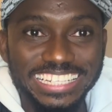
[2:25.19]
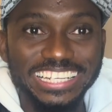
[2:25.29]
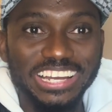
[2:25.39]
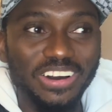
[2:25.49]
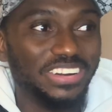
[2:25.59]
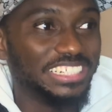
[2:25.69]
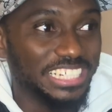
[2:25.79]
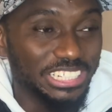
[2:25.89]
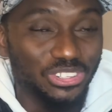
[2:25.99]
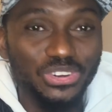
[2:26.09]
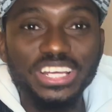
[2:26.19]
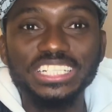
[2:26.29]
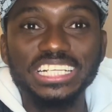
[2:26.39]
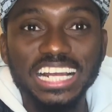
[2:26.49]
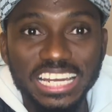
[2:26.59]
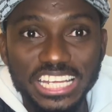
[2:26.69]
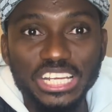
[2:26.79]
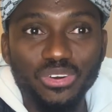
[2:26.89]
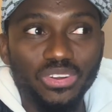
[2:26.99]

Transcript: The dude is clinical.